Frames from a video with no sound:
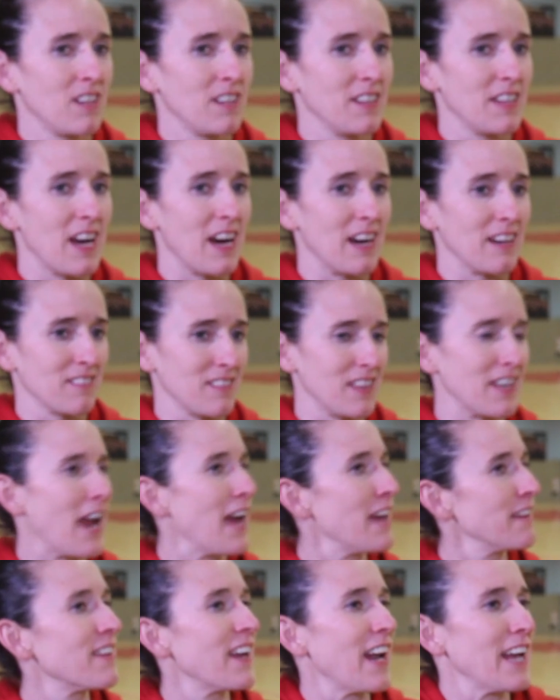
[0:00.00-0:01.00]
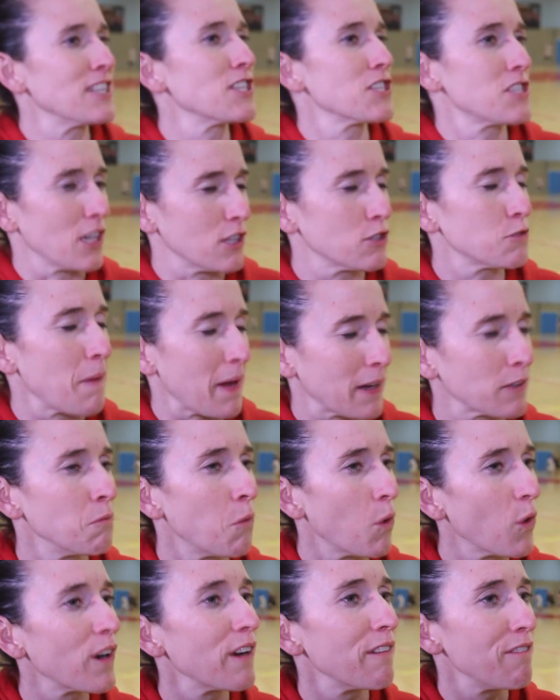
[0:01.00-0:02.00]
that I just expect
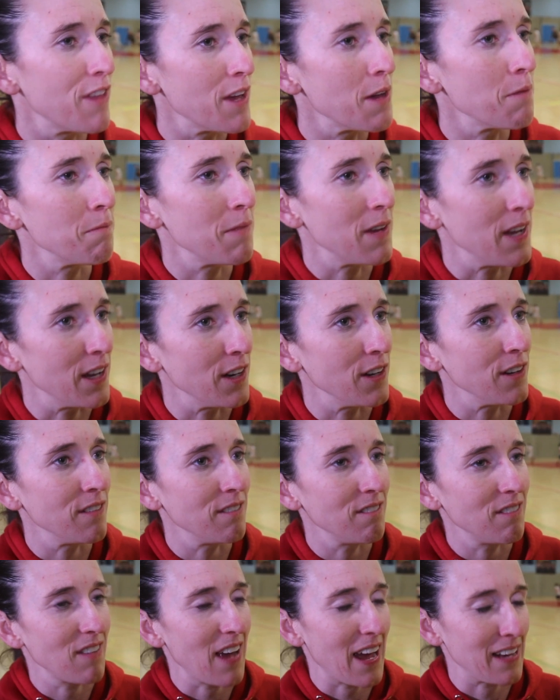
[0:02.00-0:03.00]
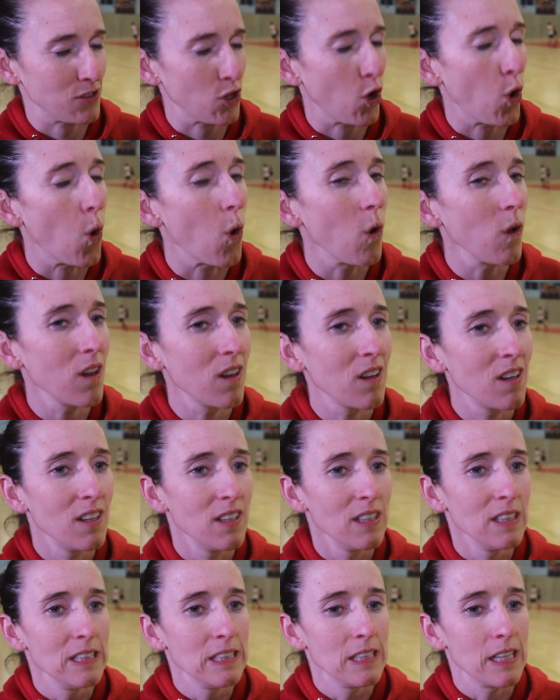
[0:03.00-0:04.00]
more of them in as a whole.
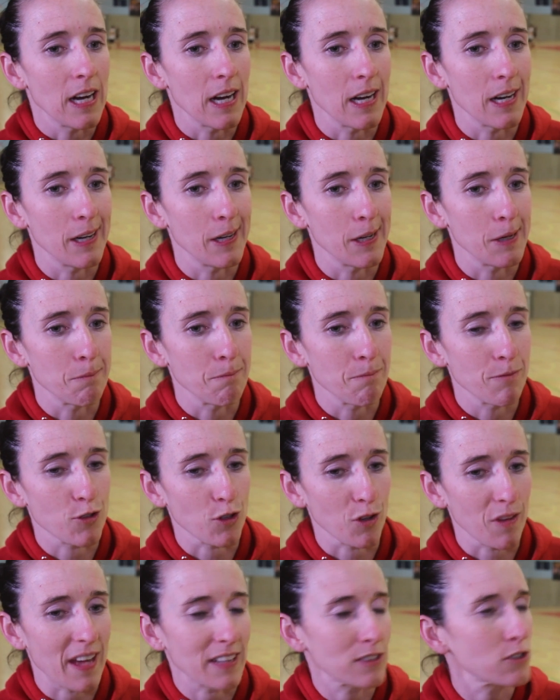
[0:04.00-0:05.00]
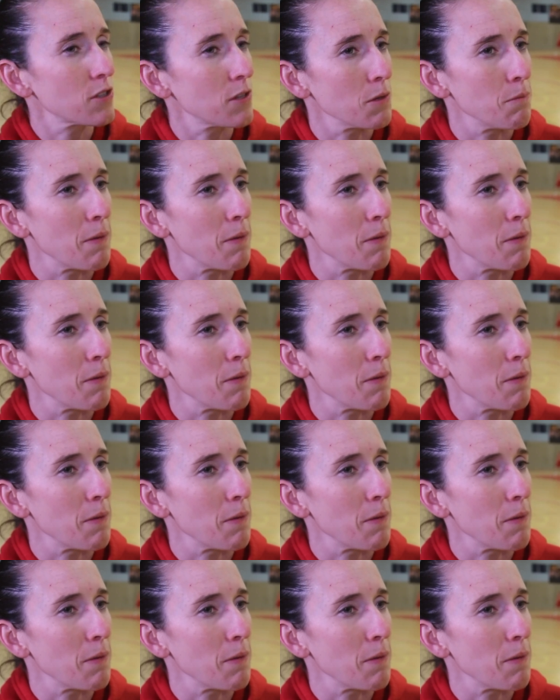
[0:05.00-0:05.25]
Yeah. So that's the